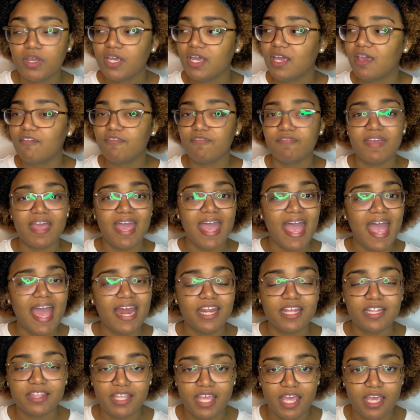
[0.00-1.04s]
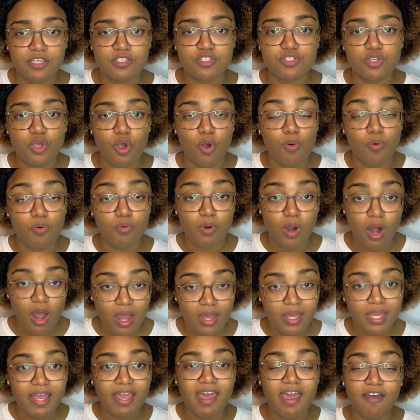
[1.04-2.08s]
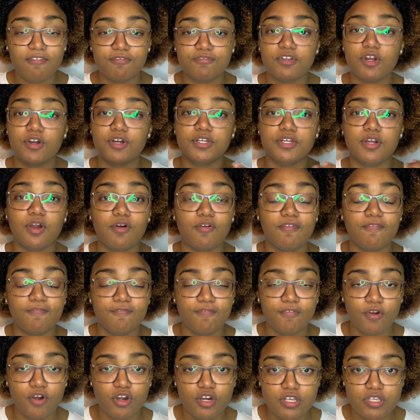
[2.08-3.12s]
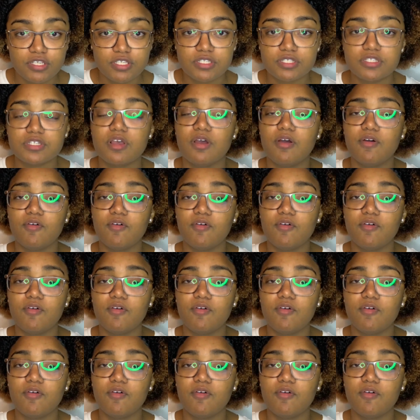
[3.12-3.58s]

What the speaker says: if anything go wrong after your first